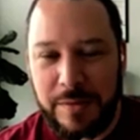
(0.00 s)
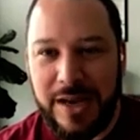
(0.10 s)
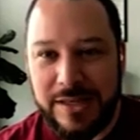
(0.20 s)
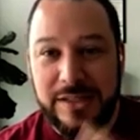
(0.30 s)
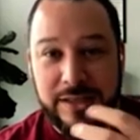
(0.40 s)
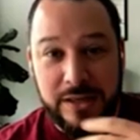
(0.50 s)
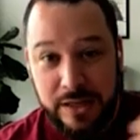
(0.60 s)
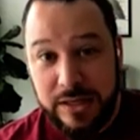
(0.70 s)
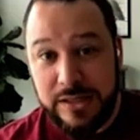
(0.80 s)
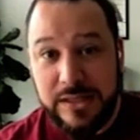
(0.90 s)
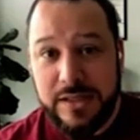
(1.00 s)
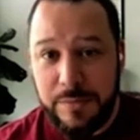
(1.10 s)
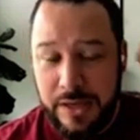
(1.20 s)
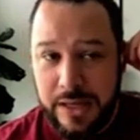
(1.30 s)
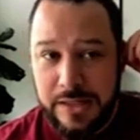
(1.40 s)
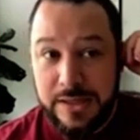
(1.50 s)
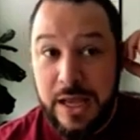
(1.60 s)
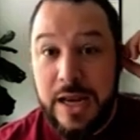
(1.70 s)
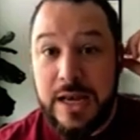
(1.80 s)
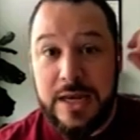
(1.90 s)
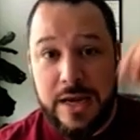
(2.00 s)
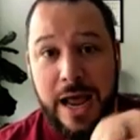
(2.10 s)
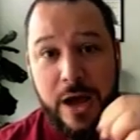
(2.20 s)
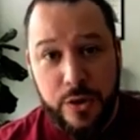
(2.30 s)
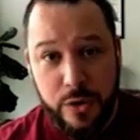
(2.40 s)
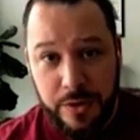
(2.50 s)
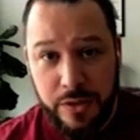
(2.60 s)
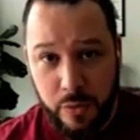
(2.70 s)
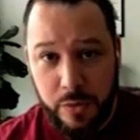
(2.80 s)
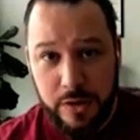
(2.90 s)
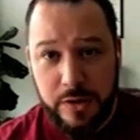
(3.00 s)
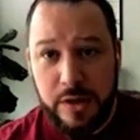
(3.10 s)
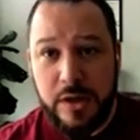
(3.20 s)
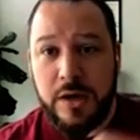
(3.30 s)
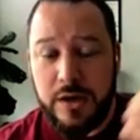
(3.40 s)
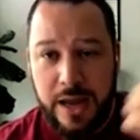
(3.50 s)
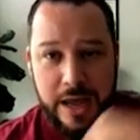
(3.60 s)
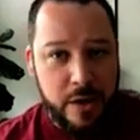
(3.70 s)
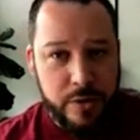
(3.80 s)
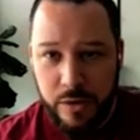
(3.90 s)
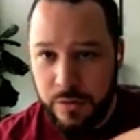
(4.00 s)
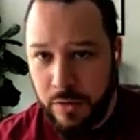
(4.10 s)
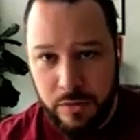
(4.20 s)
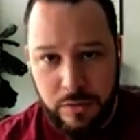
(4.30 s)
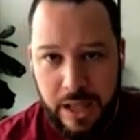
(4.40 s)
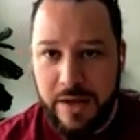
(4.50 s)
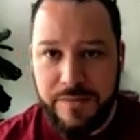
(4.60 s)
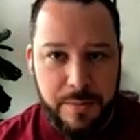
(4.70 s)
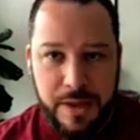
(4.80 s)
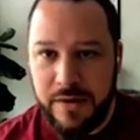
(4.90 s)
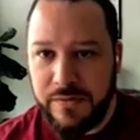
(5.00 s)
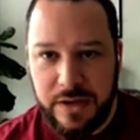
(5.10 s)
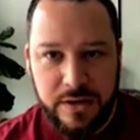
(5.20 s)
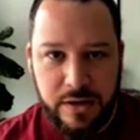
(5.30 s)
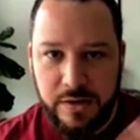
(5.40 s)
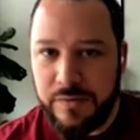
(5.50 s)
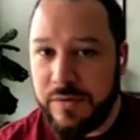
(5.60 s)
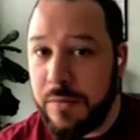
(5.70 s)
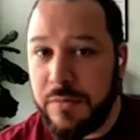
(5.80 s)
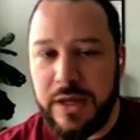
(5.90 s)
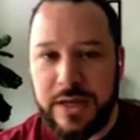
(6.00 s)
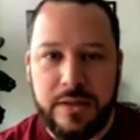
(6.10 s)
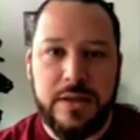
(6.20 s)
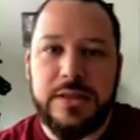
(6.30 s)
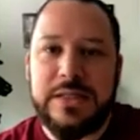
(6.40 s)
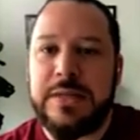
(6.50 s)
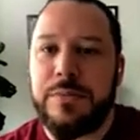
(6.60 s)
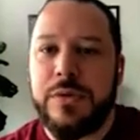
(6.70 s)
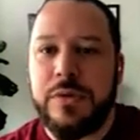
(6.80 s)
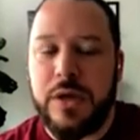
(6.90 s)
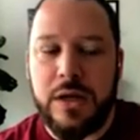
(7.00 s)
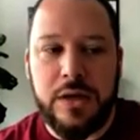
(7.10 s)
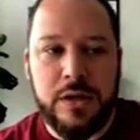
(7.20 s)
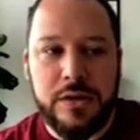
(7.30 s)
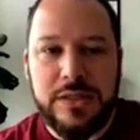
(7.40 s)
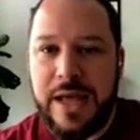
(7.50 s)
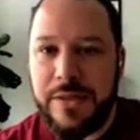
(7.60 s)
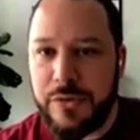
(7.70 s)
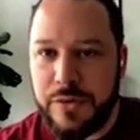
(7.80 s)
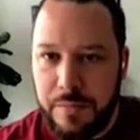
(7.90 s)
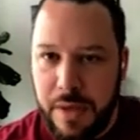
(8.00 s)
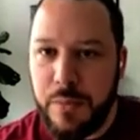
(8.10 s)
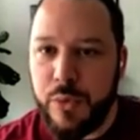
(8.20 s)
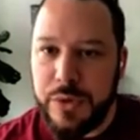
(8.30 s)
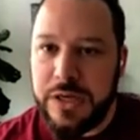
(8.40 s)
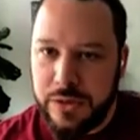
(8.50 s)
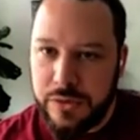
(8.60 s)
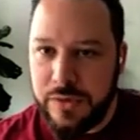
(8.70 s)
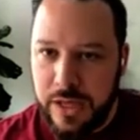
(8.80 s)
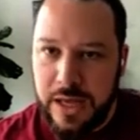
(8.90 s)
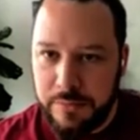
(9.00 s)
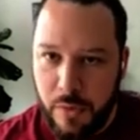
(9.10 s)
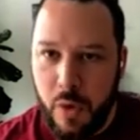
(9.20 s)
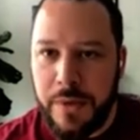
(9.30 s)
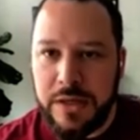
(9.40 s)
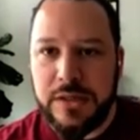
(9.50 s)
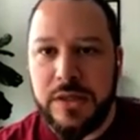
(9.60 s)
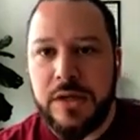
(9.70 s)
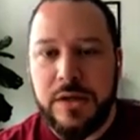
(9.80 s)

the medicine dissipates, now you're in the work. Now you don't have the benefit of the deep tethered memory to that moment